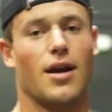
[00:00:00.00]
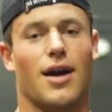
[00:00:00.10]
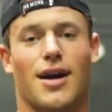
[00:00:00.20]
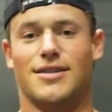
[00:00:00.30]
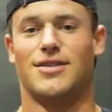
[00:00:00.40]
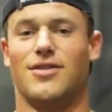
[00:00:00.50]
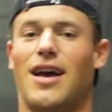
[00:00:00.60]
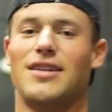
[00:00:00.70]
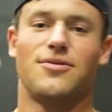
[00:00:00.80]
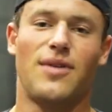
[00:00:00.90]
All right, so
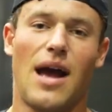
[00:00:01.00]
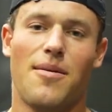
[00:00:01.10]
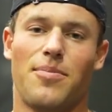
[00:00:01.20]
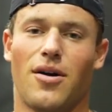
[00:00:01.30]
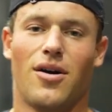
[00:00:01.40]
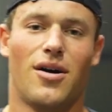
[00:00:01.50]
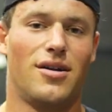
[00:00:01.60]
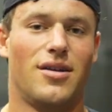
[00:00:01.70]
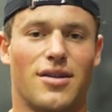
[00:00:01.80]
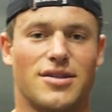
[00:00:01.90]
that's a wrap
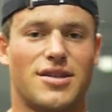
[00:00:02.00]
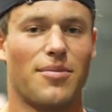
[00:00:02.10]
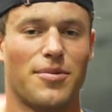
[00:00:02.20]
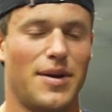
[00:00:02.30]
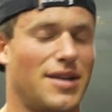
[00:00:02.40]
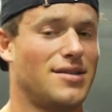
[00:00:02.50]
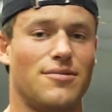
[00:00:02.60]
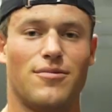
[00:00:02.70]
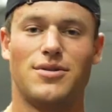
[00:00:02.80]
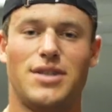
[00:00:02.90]
on the supplement
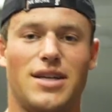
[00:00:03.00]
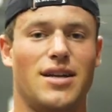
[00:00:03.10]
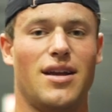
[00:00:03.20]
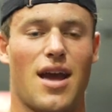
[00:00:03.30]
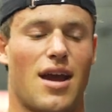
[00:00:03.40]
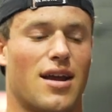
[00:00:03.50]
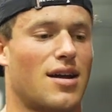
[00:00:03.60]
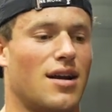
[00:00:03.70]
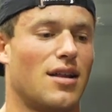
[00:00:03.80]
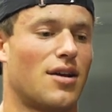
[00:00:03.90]
routine
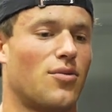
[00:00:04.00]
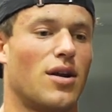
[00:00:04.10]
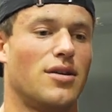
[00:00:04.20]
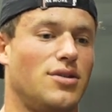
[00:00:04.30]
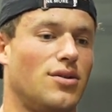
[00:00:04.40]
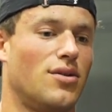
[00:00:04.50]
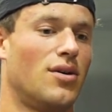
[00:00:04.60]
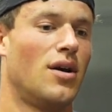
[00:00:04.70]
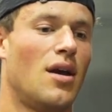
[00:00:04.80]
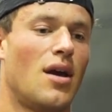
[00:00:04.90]
and kind of like what I do
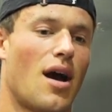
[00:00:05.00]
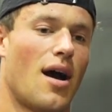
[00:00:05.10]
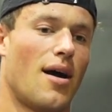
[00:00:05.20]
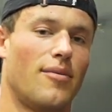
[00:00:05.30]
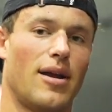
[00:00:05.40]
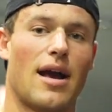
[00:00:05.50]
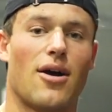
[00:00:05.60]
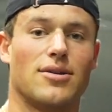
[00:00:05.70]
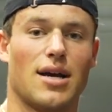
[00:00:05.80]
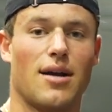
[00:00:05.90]
and
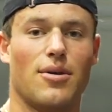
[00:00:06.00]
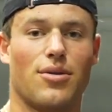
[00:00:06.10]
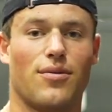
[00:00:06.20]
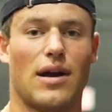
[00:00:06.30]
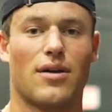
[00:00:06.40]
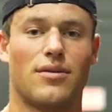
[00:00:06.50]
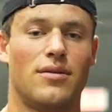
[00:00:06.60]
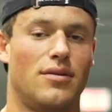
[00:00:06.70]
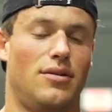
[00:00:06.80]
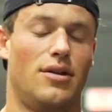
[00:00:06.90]
how I time it
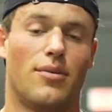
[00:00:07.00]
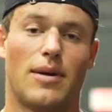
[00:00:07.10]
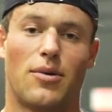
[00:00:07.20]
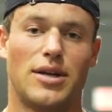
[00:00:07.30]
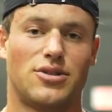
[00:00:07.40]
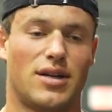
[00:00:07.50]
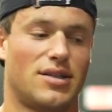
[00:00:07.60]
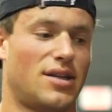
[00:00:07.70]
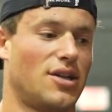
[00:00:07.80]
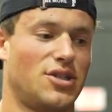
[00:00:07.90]
throughout, you know, my weight training
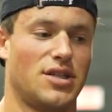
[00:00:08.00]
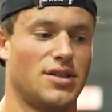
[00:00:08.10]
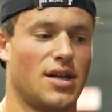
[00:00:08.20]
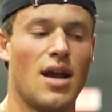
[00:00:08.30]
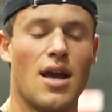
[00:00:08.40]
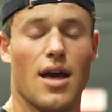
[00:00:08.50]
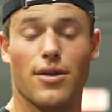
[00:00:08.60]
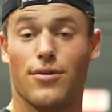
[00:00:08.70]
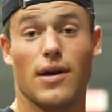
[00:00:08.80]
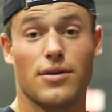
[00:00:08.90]
sessions
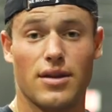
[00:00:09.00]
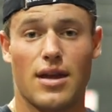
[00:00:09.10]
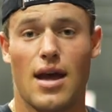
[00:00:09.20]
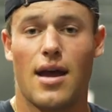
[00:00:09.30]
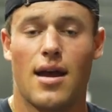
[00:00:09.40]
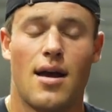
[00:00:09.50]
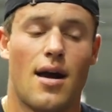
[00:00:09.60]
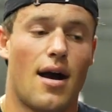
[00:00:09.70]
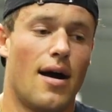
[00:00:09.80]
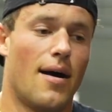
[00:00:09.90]
and throughout the
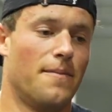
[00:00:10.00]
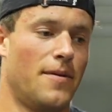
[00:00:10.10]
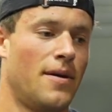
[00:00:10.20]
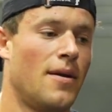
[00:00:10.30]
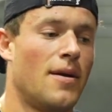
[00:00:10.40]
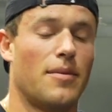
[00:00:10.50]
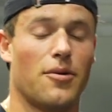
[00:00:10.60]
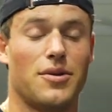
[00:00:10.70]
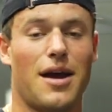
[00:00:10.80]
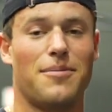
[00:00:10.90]
day.
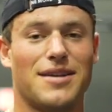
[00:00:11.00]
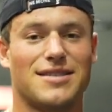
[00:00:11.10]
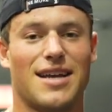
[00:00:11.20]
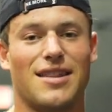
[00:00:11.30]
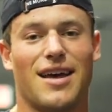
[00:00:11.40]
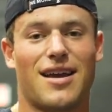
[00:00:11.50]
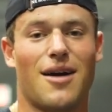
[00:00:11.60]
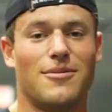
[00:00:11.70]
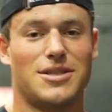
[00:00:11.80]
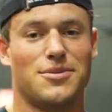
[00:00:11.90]
But with that being said, like,
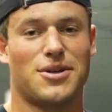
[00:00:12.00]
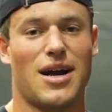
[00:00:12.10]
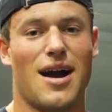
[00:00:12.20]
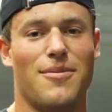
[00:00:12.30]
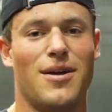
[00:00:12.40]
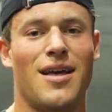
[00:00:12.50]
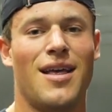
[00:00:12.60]
comment, subscribe.